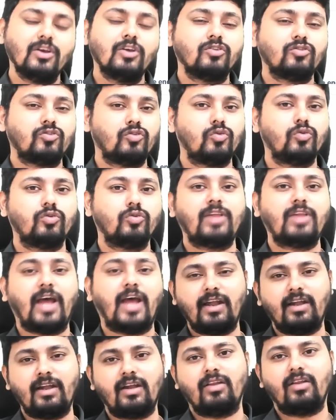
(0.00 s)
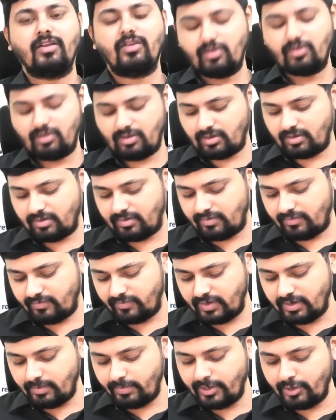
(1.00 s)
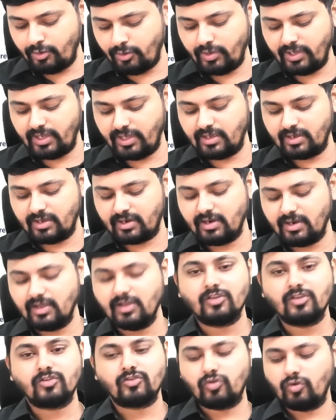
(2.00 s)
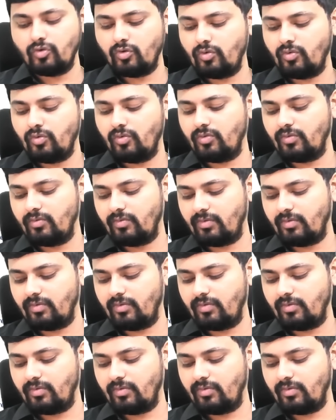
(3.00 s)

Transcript: So that we'll be doing here. So